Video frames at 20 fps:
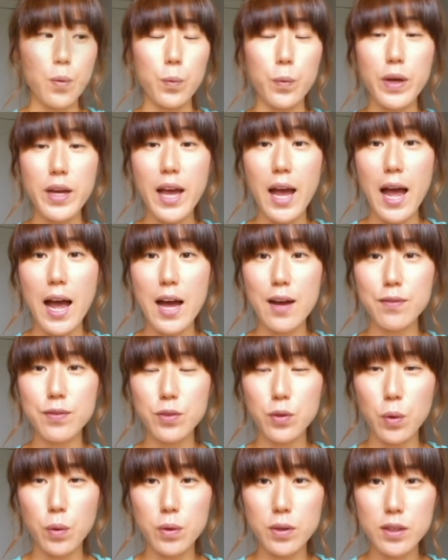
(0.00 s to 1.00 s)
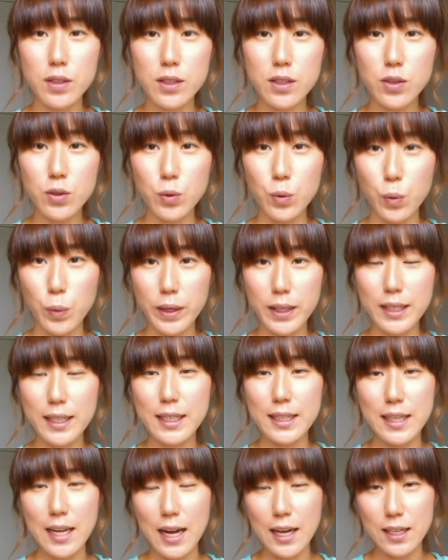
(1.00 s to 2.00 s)
We have total
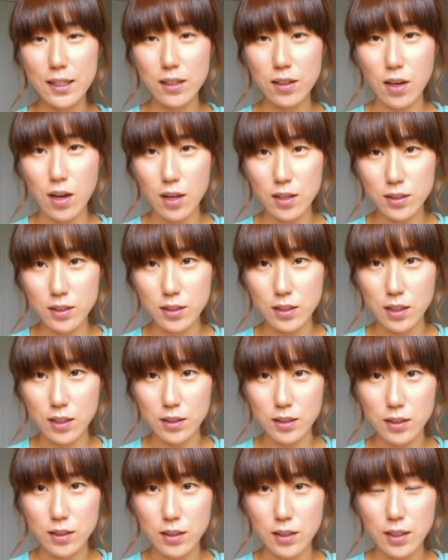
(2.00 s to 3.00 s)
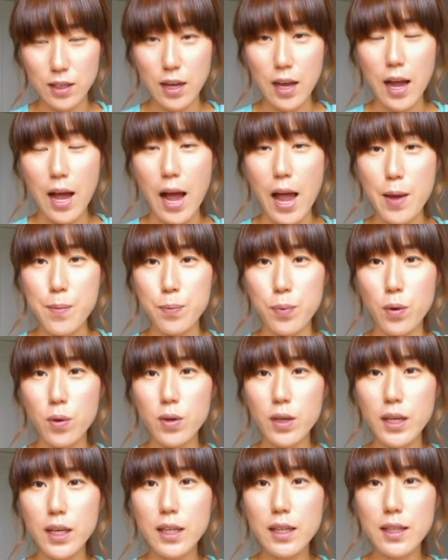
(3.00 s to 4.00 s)
29 consonants. I
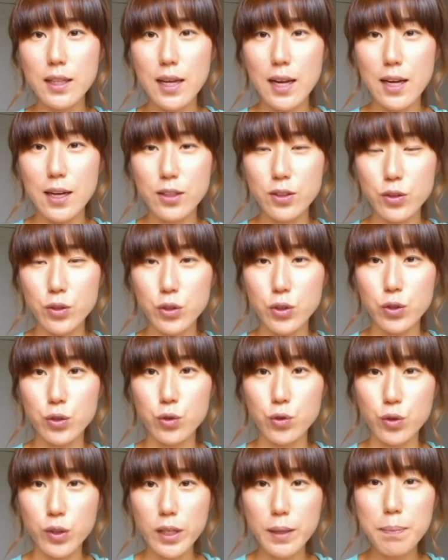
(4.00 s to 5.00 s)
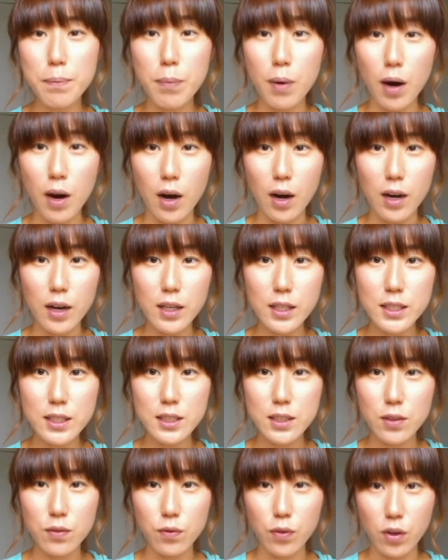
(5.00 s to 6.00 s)
broke it down to three
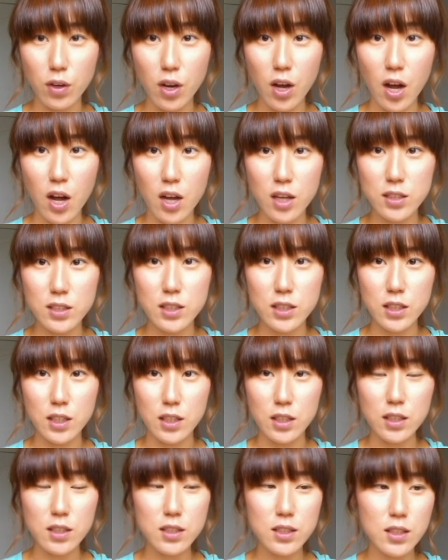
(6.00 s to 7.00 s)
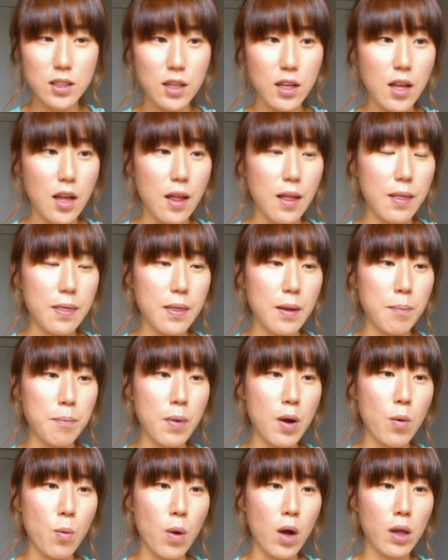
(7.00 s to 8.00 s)
parts for consonants.
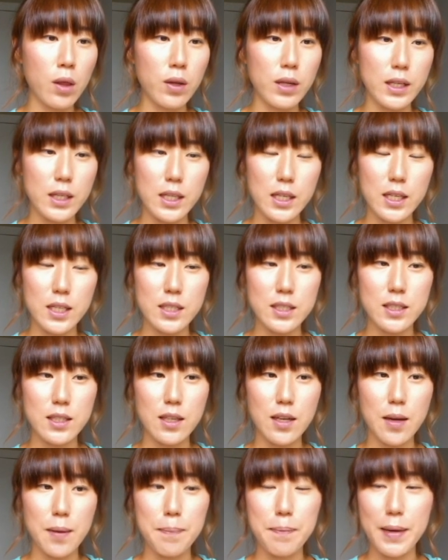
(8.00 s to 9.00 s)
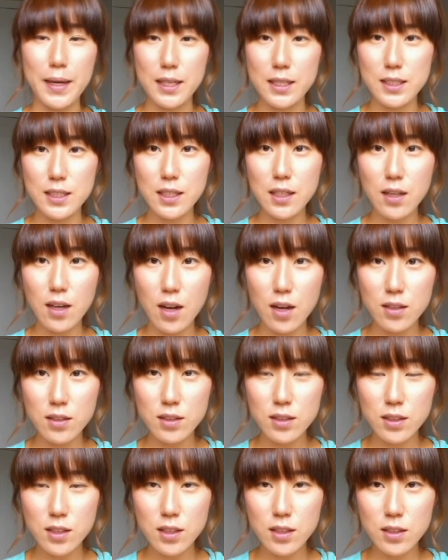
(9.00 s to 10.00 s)
Number one is basic
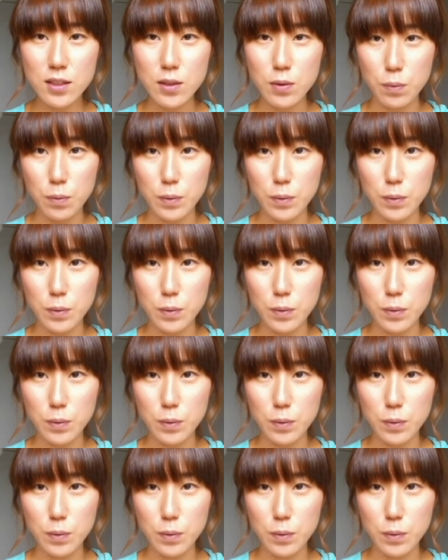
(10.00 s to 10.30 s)
consonants,